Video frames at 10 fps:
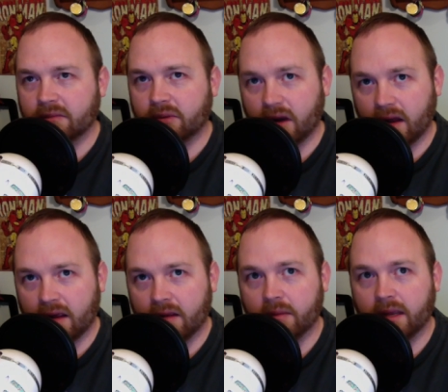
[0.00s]

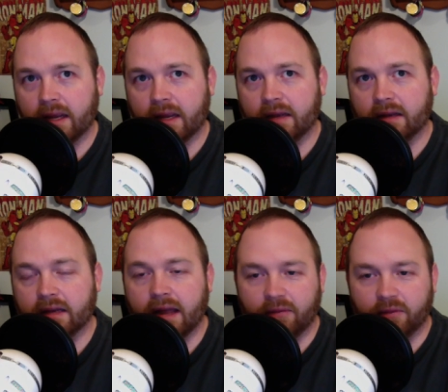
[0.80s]
Prime, and a
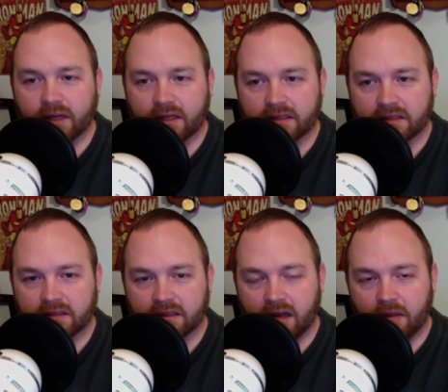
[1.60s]

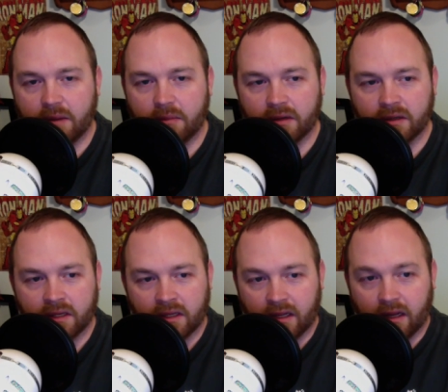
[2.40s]
Netflix member,
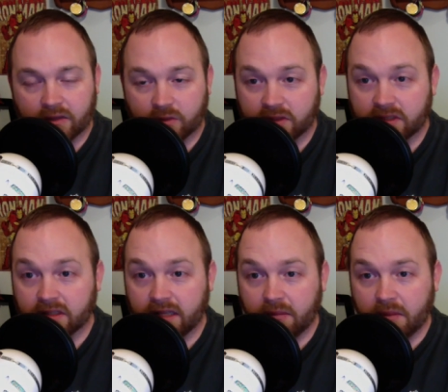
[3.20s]
also a
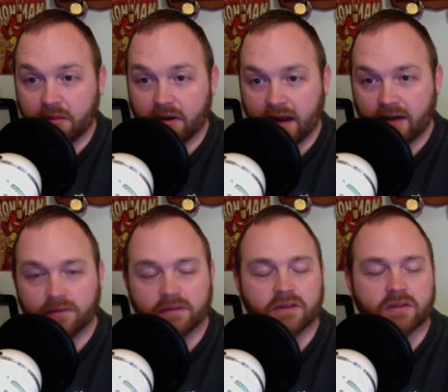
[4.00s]
Sling member
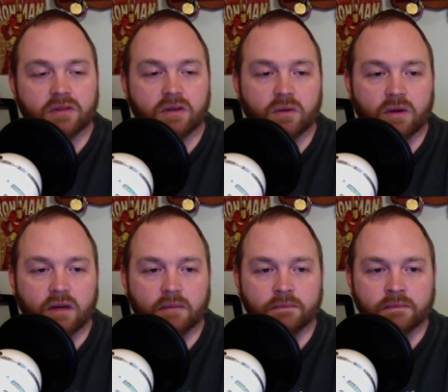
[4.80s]
now.
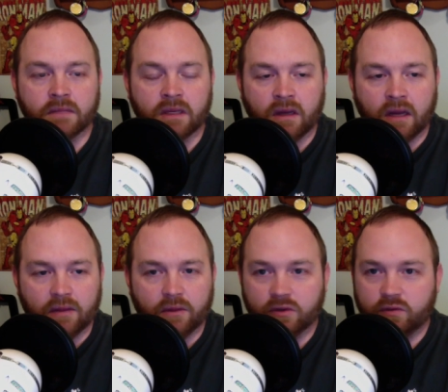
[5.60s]
So
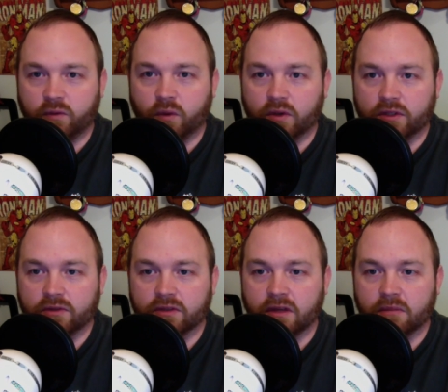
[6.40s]
those 4 are
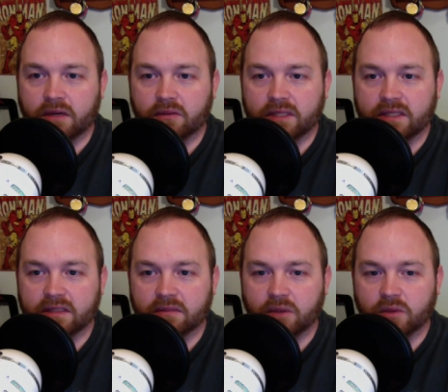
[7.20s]
usually on my
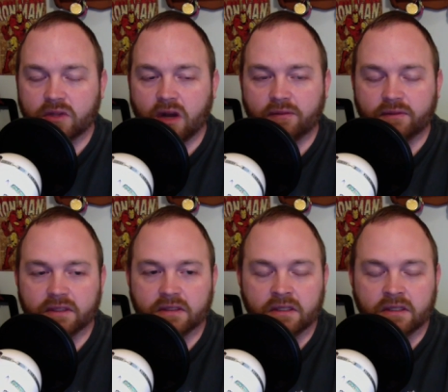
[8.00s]
recent most often.